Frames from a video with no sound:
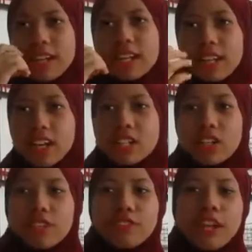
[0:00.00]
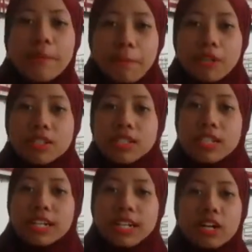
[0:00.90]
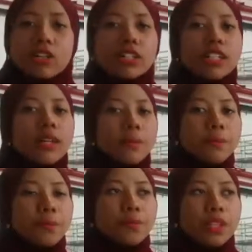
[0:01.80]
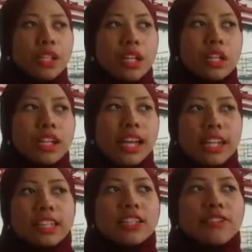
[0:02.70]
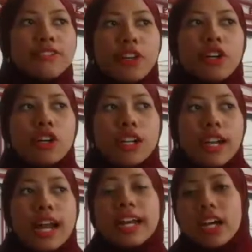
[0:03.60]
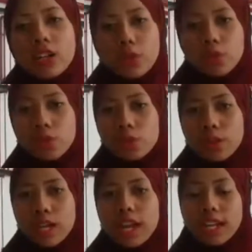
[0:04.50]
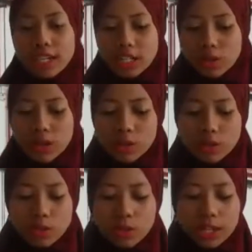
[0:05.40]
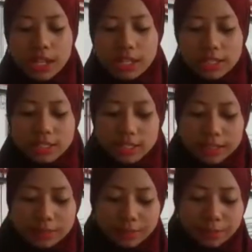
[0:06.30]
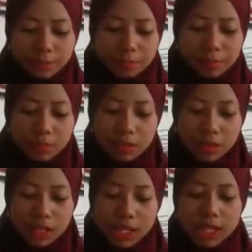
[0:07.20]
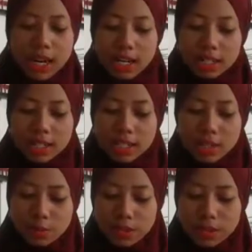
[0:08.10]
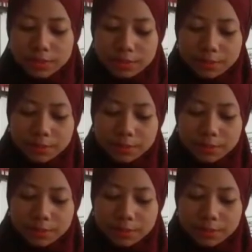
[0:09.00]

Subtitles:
a lot of airports that only cater for air cargo, and this one also can indirectly this one